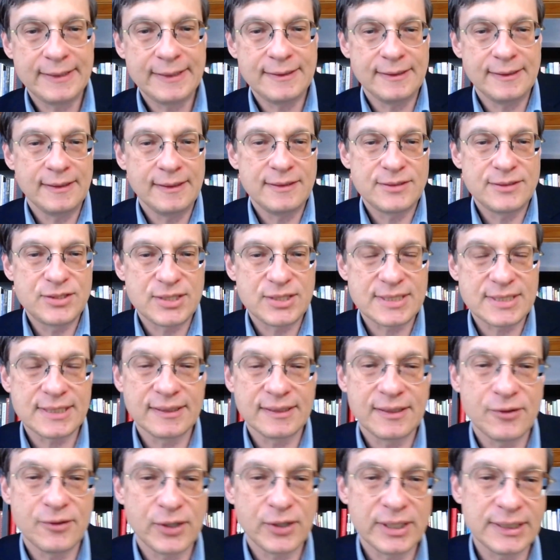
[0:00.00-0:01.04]
is
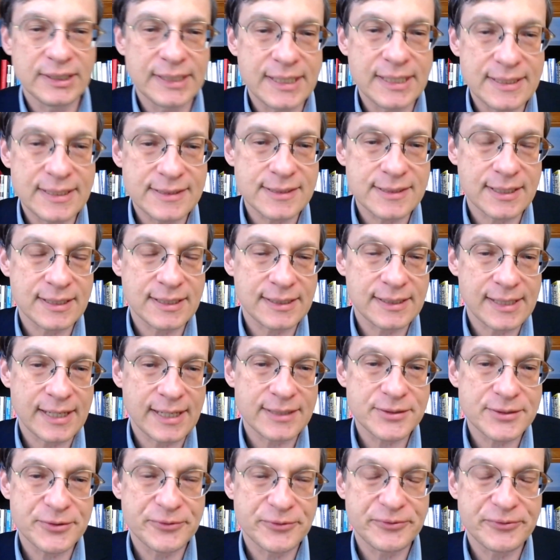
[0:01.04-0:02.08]
just going to lead us to
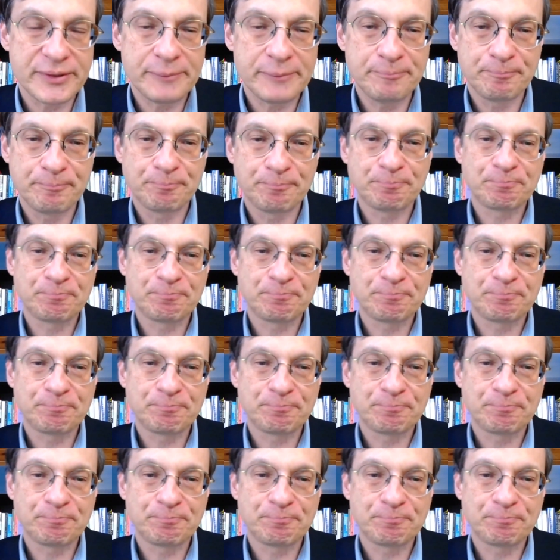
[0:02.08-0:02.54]
catastrophe.